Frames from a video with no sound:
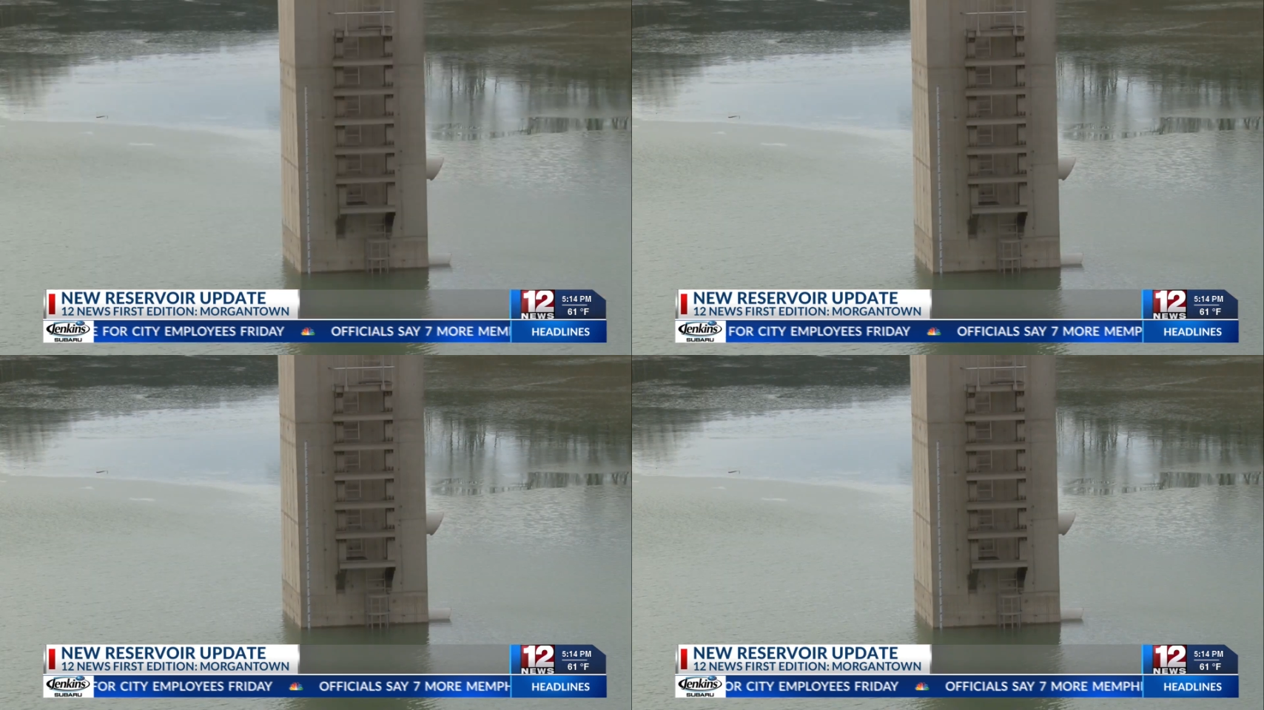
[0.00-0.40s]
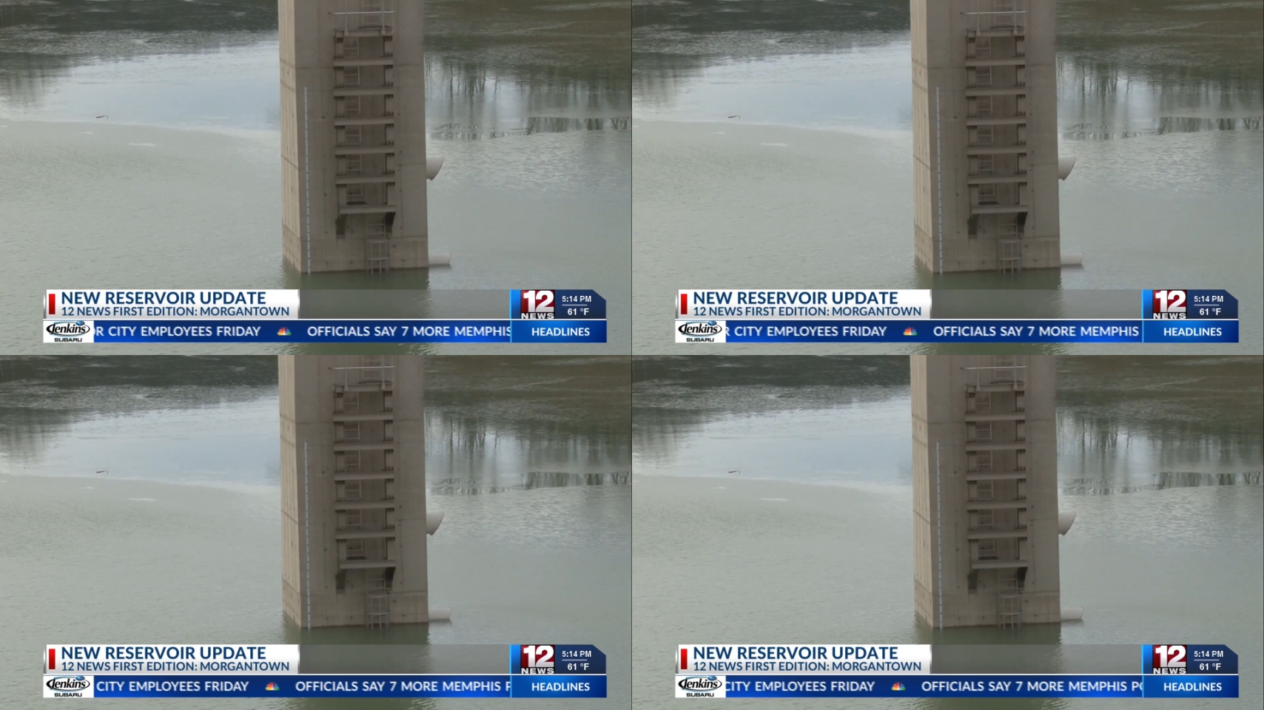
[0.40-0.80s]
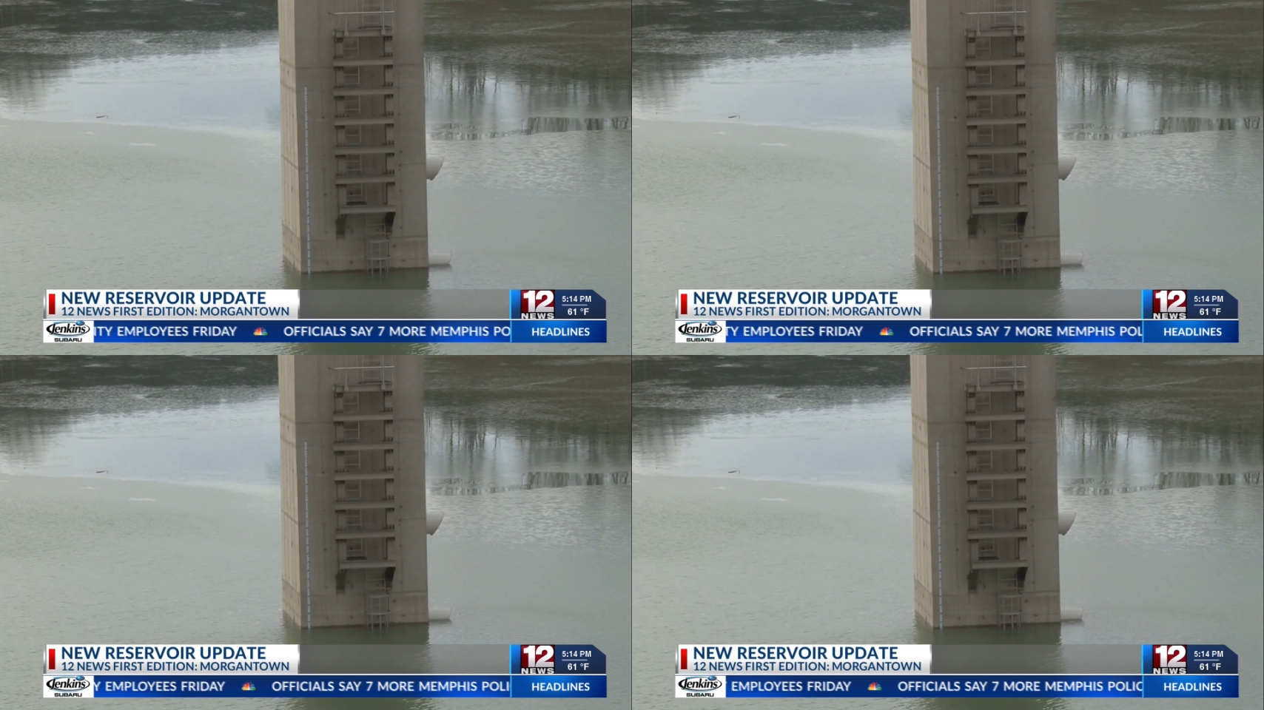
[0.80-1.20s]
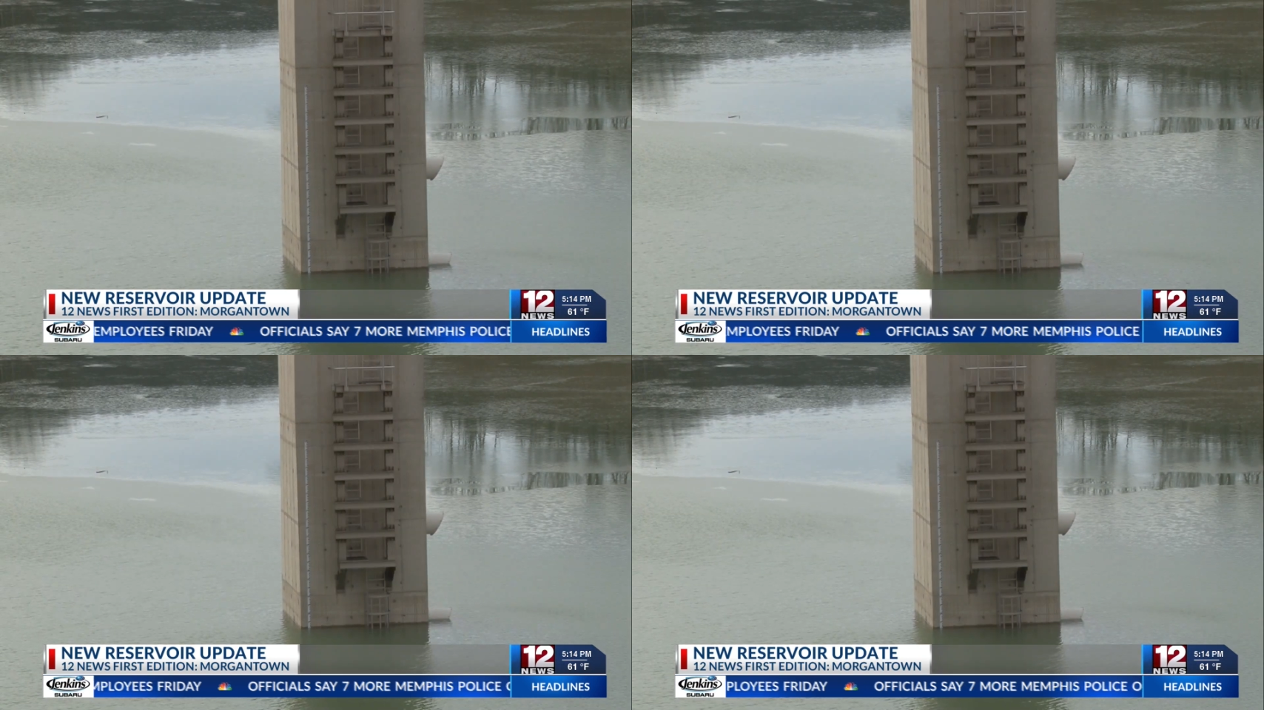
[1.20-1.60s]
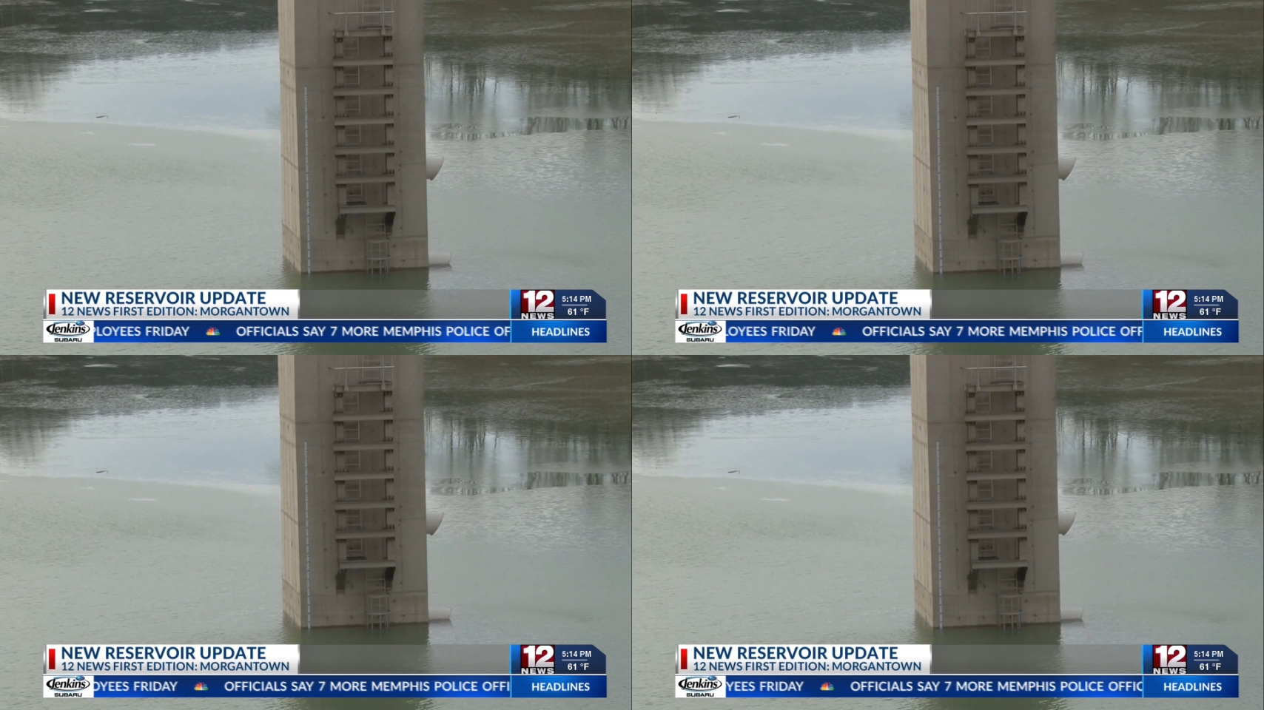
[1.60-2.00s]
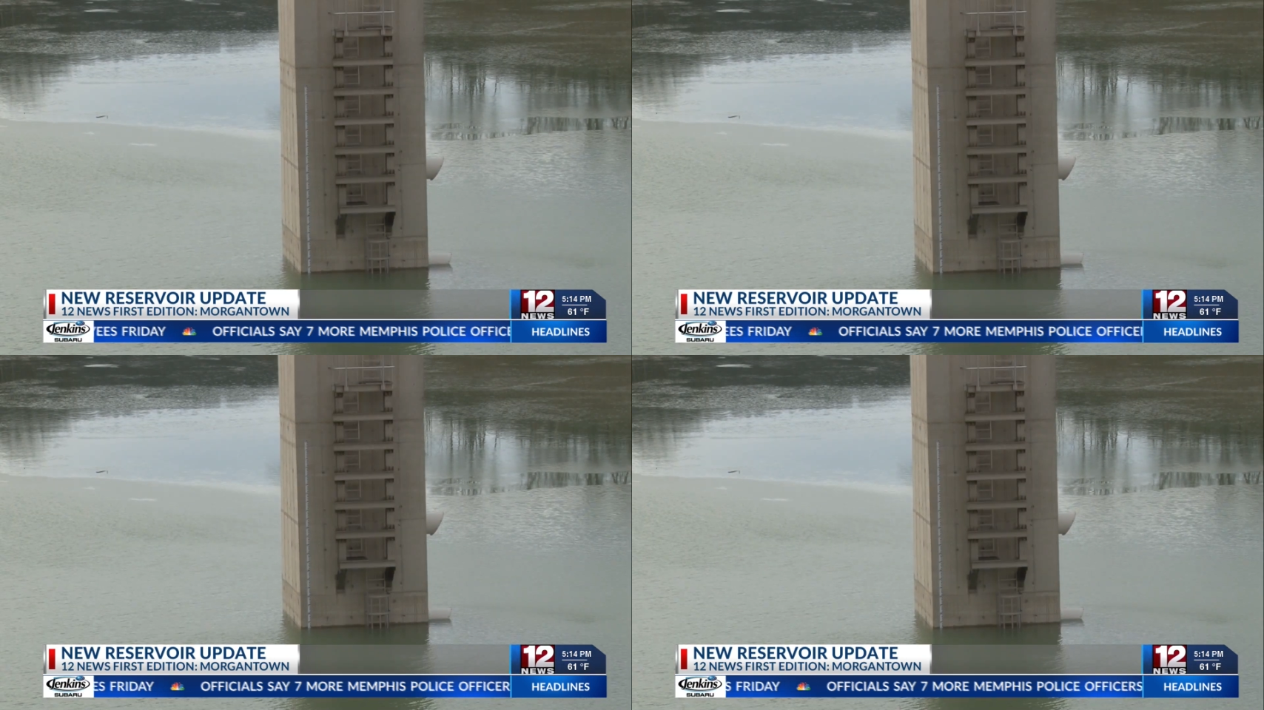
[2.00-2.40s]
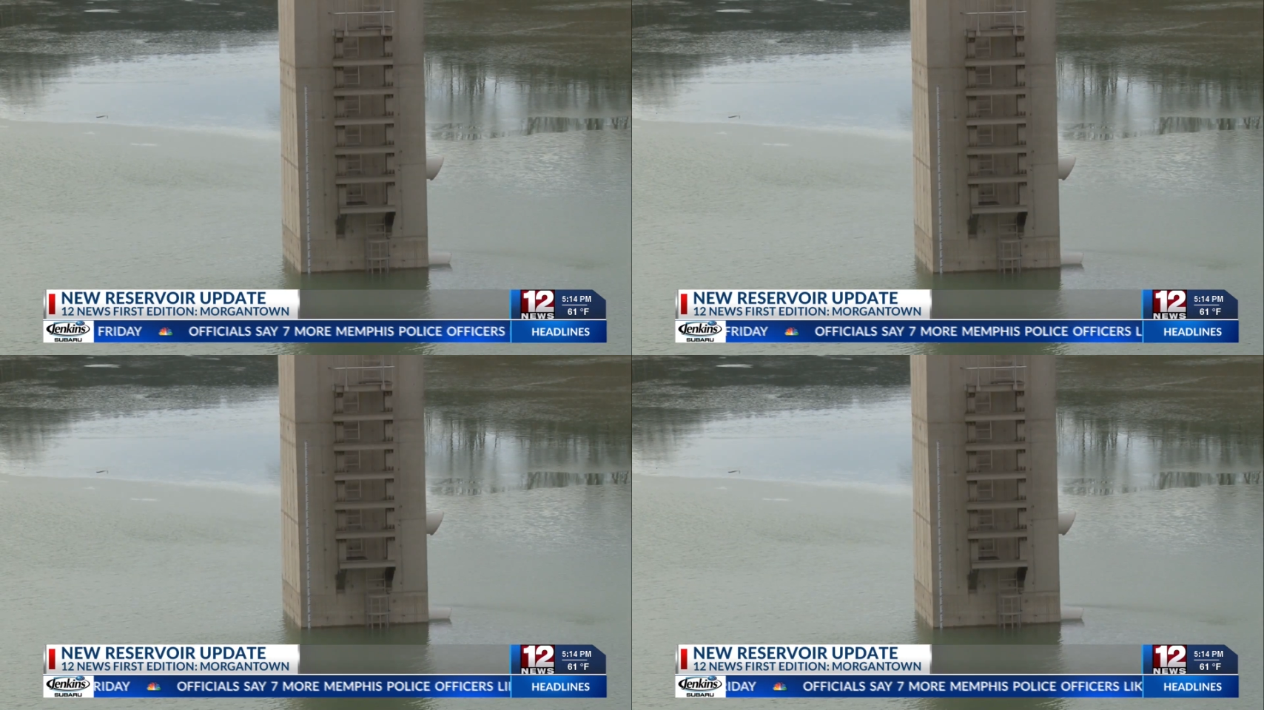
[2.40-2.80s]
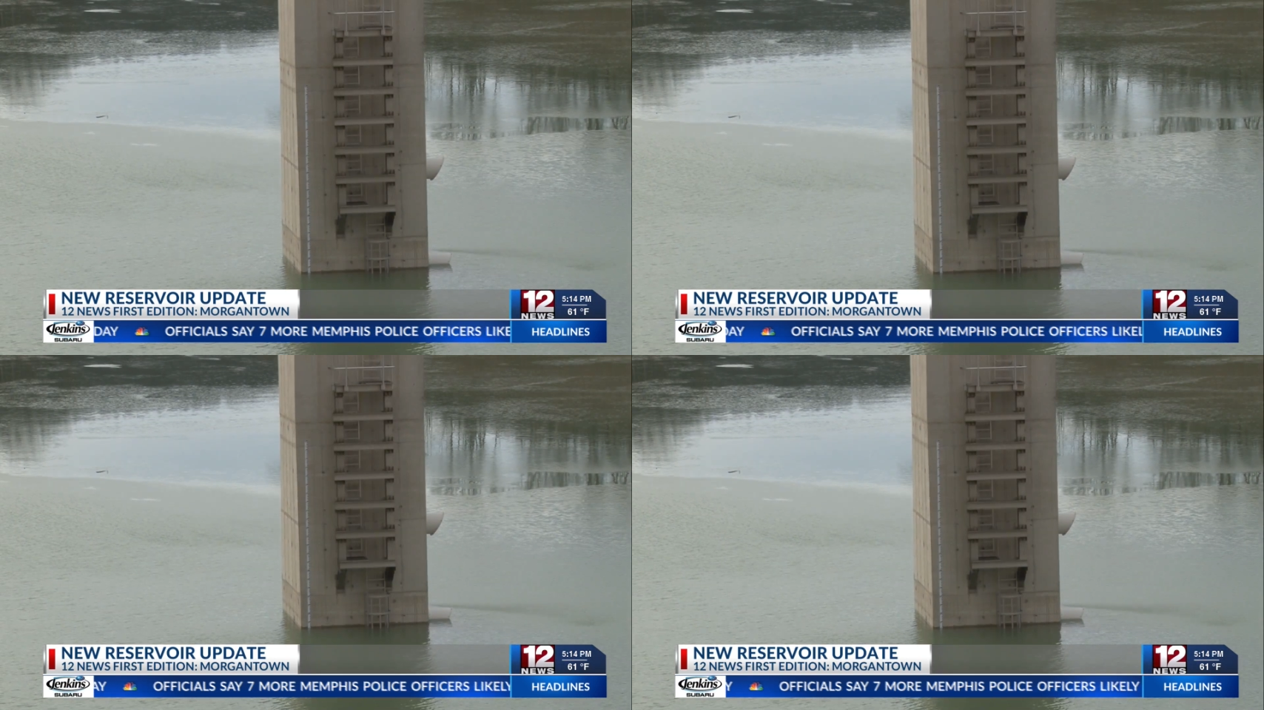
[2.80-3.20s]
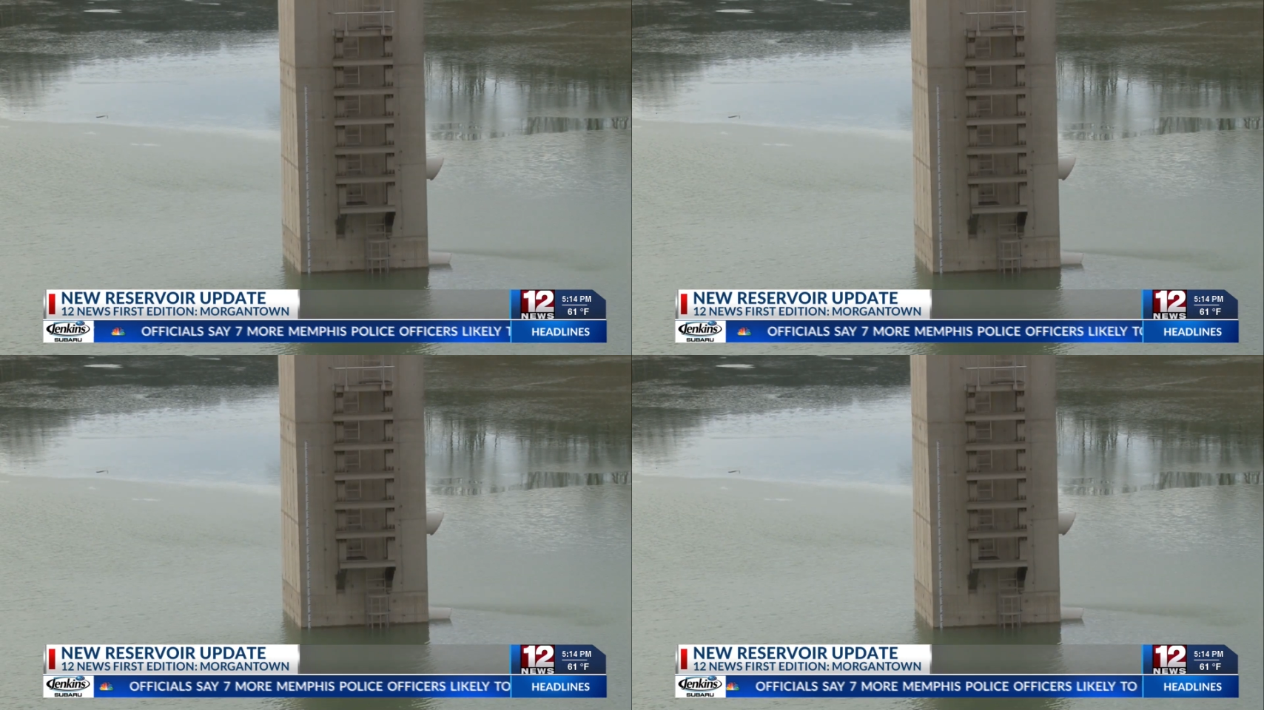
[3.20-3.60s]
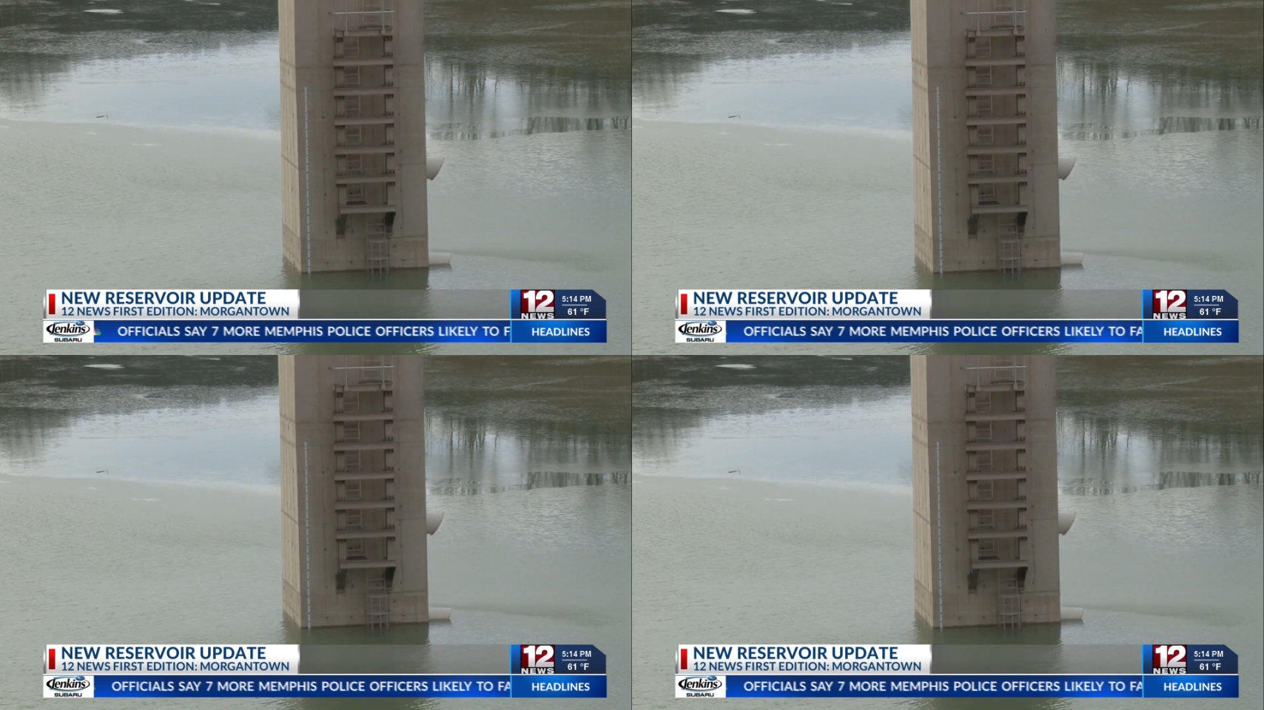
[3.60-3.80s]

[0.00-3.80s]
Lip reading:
(no speaker visible)